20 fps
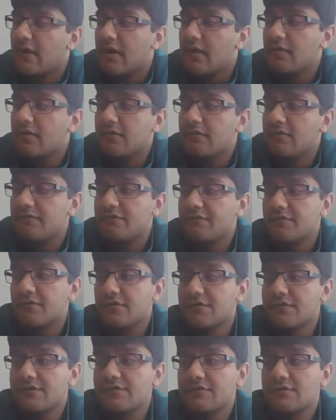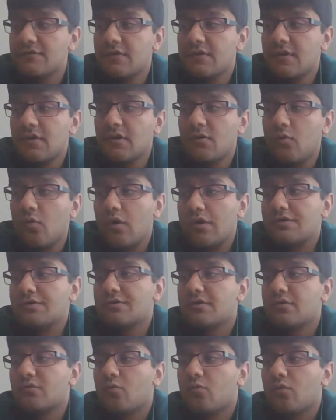And the first
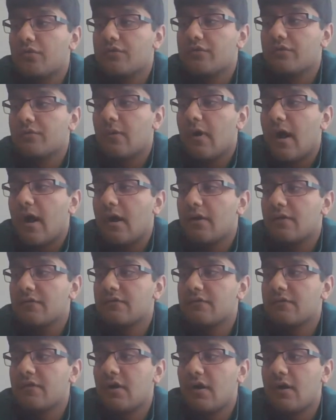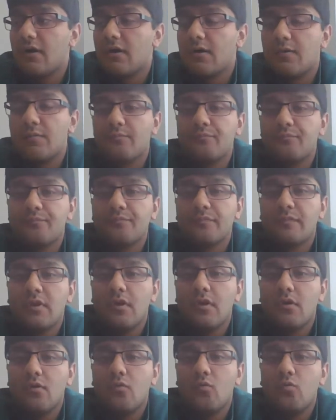question was to ask
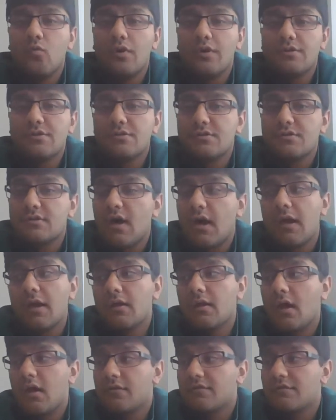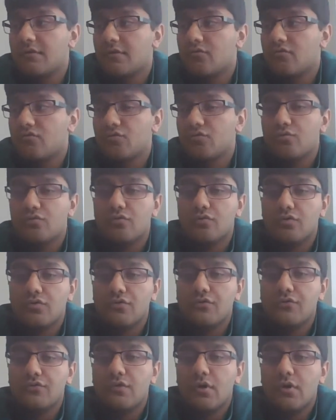which diagnostic
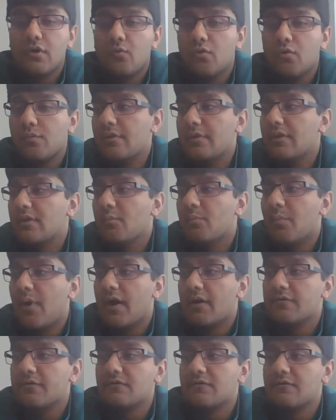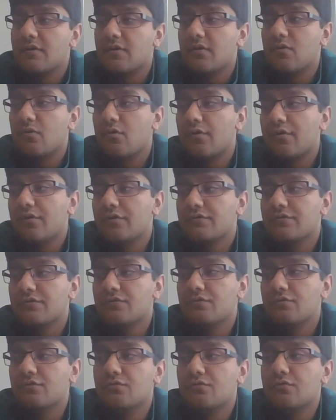tools would be the best in order
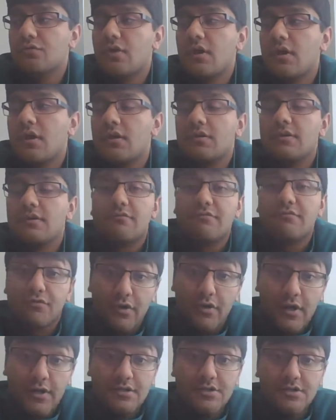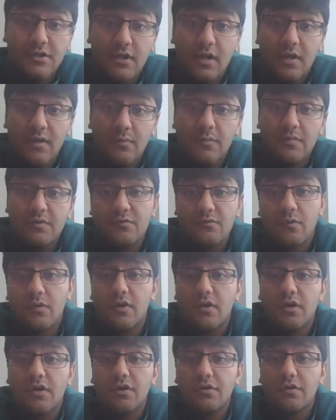to differentiate between a
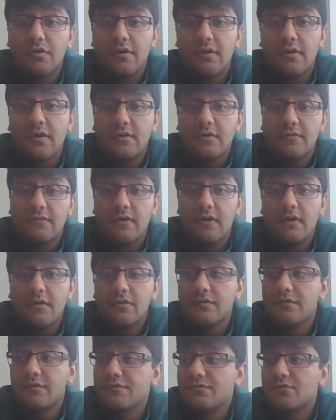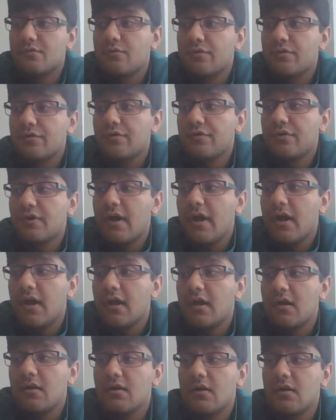urea cycle disorder
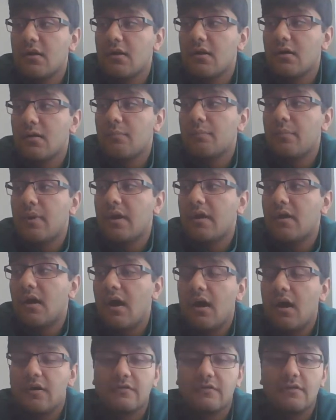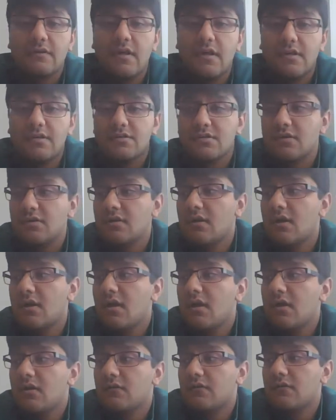and a beta oxidation
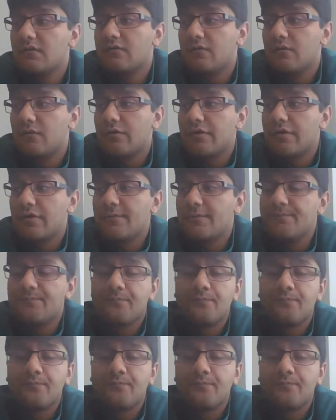disorder.